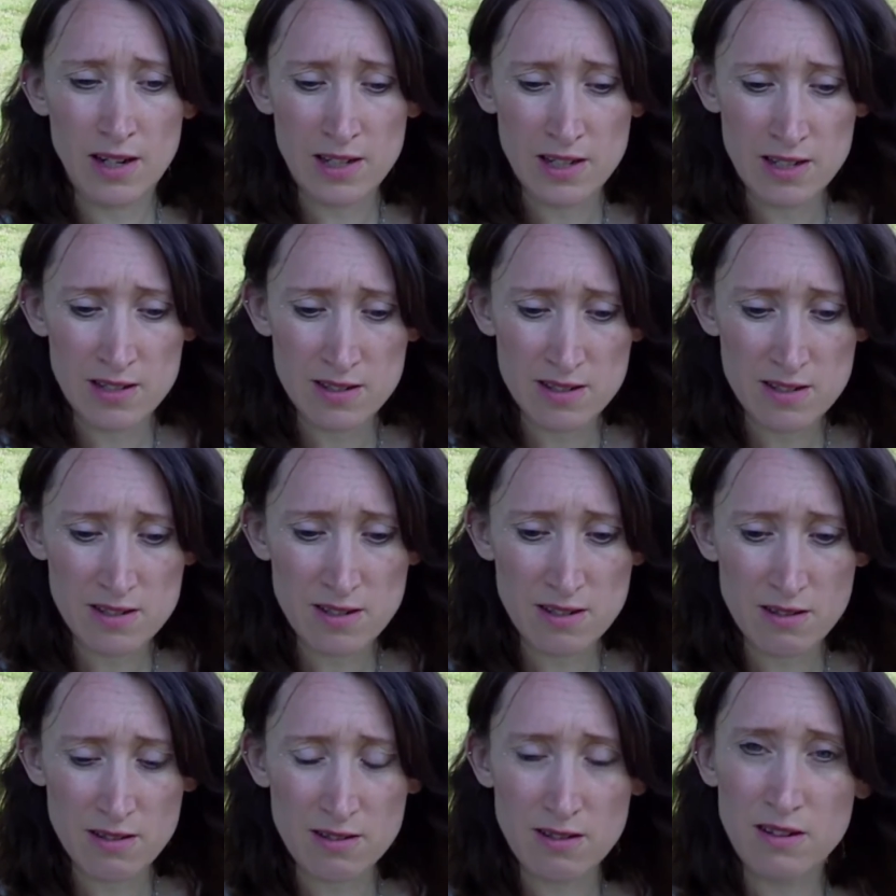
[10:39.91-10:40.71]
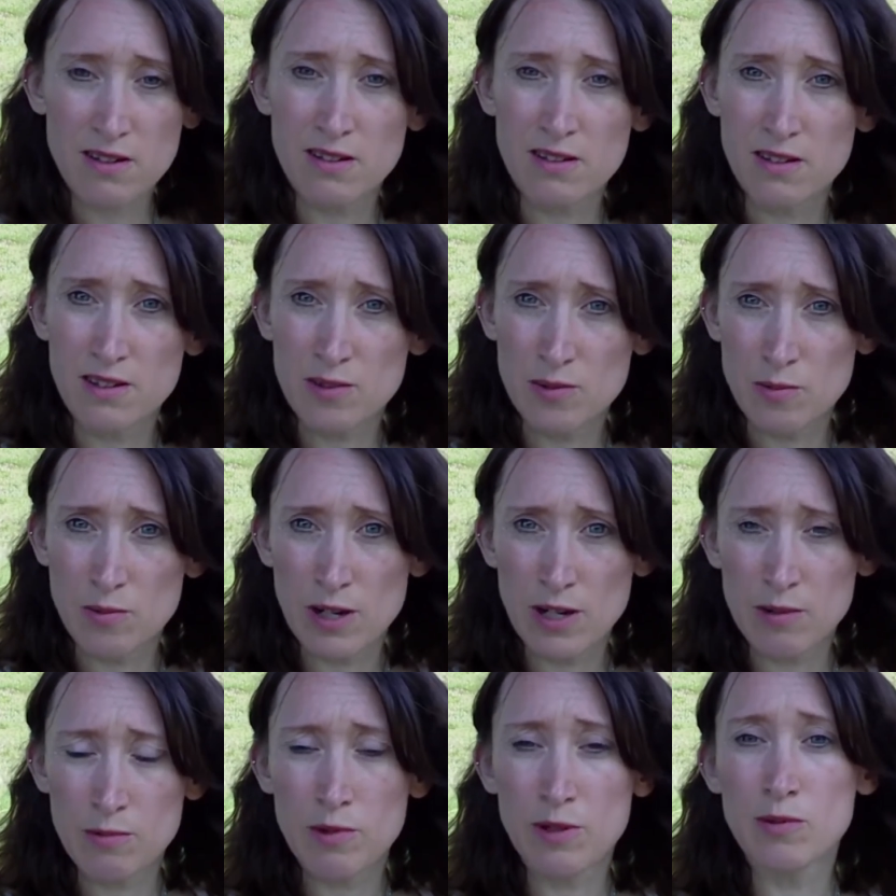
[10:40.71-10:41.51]
and in the dark is
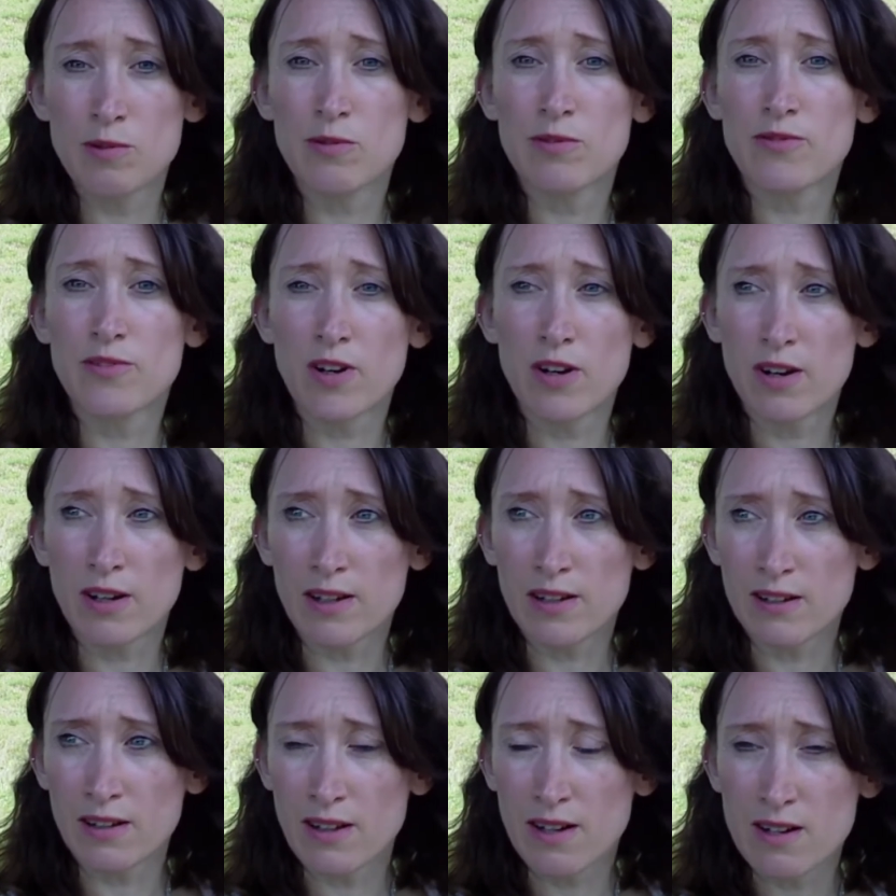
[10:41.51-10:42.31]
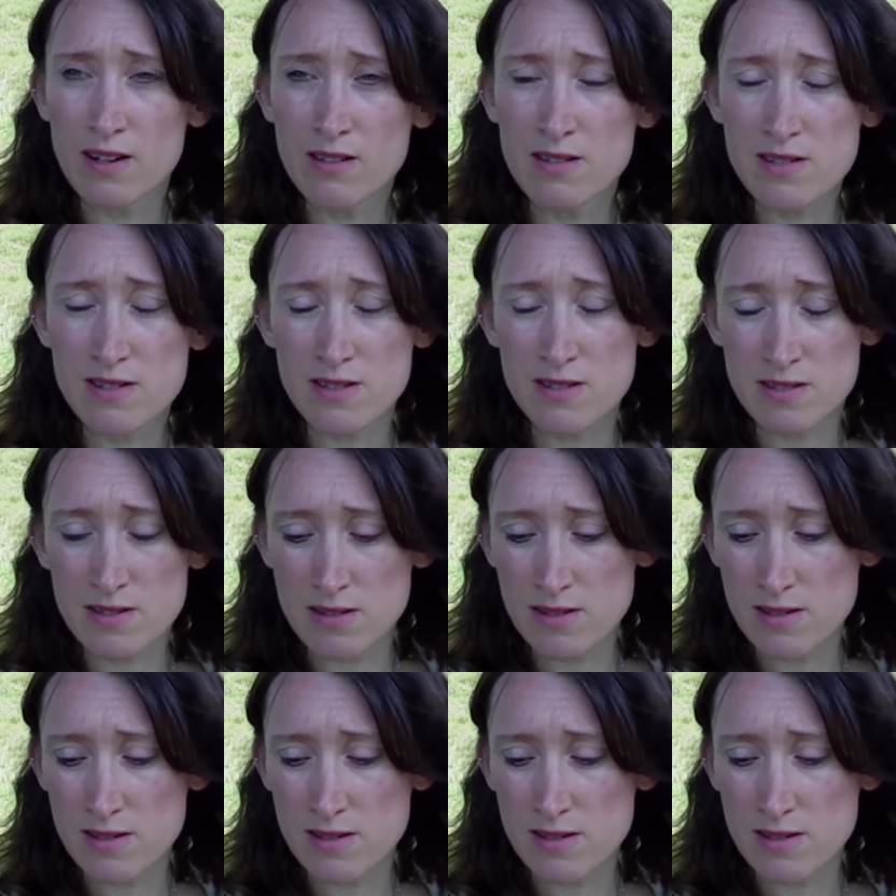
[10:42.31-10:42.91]
where we will find the answers.